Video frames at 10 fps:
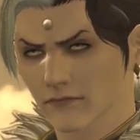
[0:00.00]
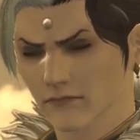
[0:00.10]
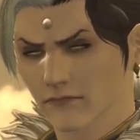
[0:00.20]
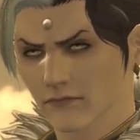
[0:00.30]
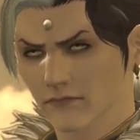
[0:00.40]

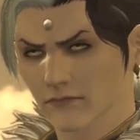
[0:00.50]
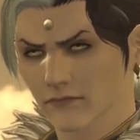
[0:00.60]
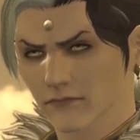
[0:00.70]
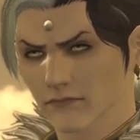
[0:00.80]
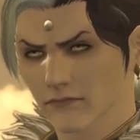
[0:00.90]

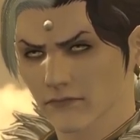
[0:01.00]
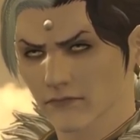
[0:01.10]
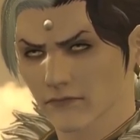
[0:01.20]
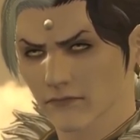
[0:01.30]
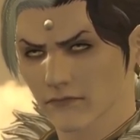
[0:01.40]

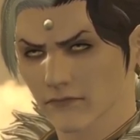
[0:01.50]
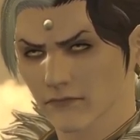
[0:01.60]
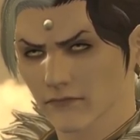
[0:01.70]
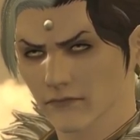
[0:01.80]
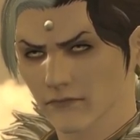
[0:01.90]

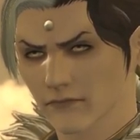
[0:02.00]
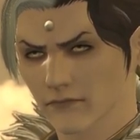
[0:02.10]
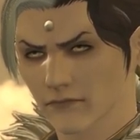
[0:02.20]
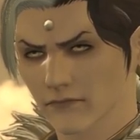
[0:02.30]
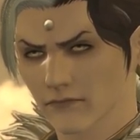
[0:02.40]

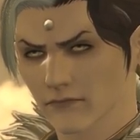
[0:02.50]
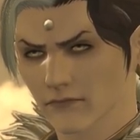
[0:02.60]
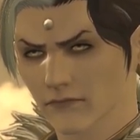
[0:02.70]
This person isn't speaking.